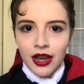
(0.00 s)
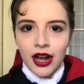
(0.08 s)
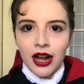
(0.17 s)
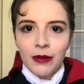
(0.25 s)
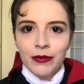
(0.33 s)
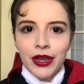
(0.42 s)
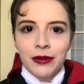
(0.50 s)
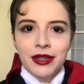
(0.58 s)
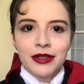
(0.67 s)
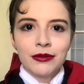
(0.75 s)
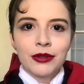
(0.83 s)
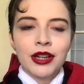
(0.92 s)
I
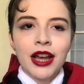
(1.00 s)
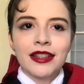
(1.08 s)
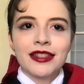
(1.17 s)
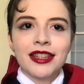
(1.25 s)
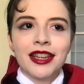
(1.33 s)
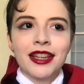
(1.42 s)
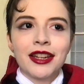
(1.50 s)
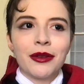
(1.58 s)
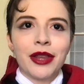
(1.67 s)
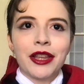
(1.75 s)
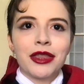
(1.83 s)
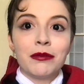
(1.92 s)
mean, we're not seeing, you know,
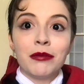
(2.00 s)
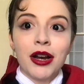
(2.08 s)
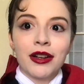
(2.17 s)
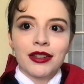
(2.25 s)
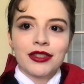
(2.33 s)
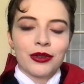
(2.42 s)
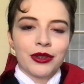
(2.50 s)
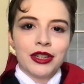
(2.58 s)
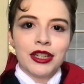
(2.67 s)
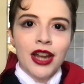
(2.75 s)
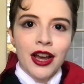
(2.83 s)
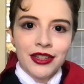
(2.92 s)
like the monks or the
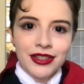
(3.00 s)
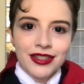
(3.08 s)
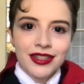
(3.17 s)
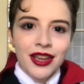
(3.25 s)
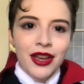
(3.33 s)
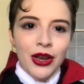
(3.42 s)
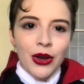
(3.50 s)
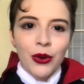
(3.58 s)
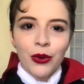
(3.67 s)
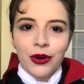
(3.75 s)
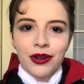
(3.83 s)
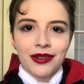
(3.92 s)
nuns
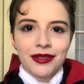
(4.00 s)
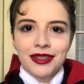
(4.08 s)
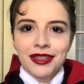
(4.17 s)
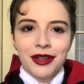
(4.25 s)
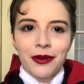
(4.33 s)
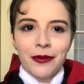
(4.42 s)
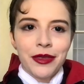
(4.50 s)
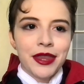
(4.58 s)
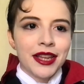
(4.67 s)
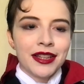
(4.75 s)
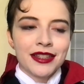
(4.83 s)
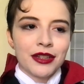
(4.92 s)
or, you know,
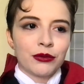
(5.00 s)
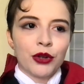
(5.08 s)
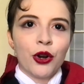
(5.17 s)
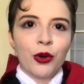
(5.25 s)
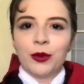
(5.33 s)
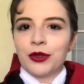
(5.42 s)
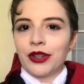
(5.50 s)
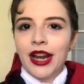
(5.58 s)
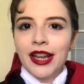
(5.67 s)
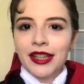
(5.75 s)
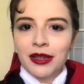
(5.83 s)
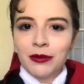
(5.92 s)
things in robes or
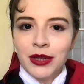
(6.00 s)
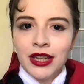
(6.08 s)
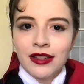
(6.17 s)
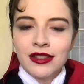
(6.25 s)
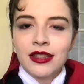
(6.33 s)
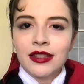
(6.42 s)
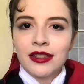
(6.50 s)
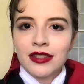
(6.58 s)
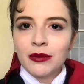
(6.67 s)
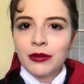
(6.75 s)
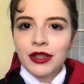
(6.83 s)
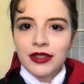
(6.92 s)
alien beings. This is
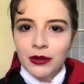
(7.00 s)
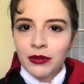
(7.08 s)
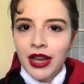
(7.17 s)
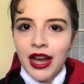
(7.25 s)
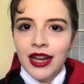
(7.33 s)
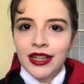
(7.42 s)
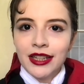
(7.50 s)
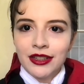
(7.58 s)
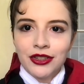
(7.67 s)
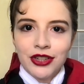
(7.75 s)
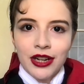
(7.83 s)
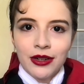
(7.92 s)
simply some guy in a
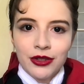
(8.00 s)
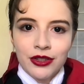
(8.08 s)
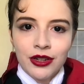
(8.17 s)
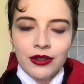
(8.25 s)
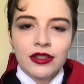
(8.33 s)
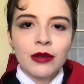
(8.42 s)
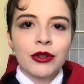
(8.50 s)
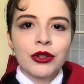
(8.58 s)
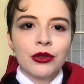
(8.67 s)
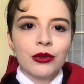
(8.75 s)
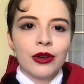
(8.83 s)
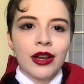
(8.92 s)
checkered shirt, someone
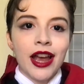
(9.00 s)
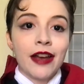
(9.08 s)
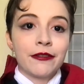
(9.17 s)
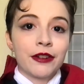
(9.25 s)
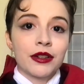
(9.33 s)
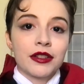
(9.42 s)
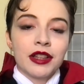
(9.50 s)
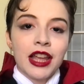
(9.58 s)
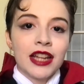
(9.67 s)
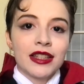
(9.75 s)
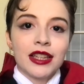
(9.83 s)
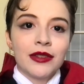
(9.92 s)
who at first
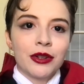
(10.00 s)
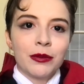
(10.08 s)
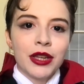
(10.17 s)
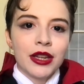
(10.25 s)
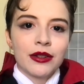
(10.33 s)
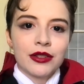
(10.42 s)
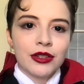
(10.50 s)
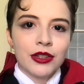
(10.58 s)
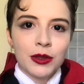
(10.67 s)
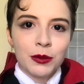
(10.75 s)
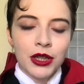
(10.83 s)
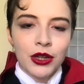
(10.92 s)
glance even appears to
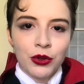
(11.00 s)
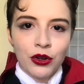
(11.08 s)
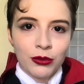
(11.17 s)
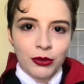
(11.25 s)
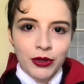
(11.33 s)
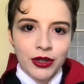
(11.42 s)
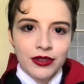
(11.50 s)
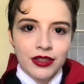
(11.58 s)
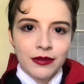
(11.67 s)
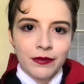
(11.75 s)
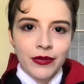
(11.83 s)
just be a normal person.